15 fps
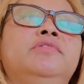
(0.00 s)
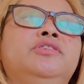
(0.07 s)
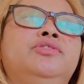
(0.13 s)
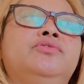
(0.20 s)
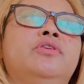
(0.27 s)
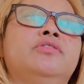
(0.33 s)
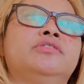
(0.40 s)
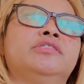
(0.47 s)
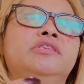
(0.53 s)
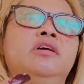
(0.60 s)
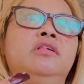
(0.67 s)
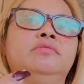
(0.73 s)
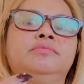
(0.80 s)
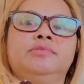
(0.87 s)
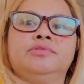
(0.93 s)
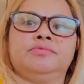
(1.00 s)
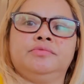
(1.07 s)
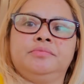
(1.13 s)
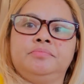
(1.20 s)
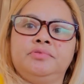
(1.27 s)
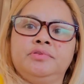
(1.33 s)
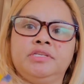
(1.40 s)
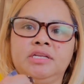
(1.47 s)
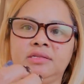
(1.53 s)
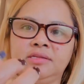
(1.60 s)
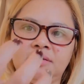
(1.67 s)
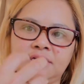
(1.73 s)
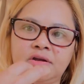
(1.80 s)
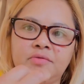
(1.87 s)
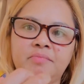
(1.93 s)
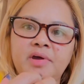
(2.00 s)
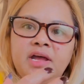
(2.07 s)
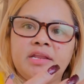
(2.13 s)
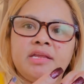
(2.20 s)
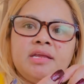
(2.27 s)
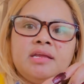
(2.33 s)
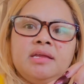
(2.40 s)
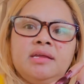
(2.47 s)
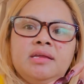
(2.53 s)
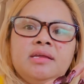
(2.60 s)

it to ourselves or we put it in our body,